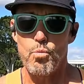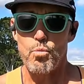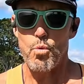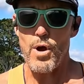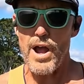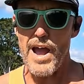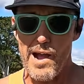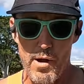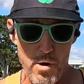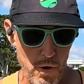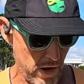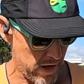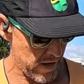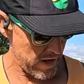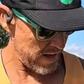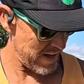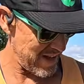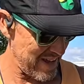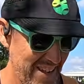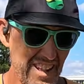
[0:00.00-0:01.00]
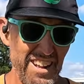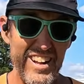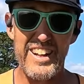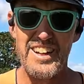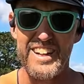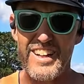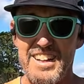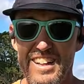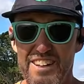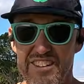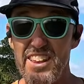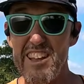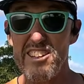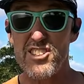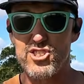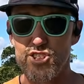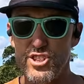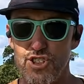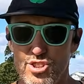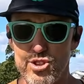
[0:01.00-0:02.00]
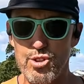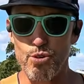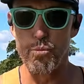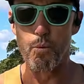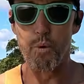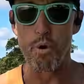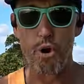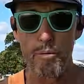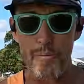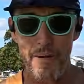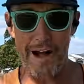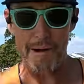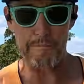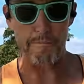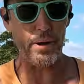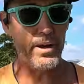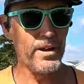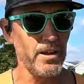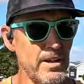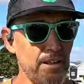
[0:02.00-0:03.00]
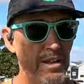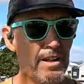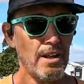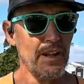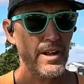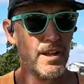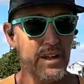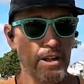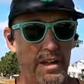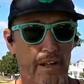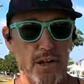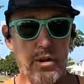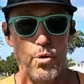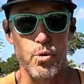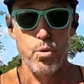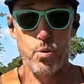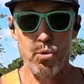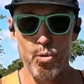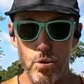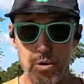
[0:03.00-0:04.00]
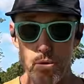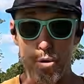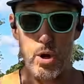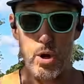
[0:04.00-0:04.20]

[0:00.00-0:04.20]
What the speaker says: Wow, and that's just the warm-up. Woo!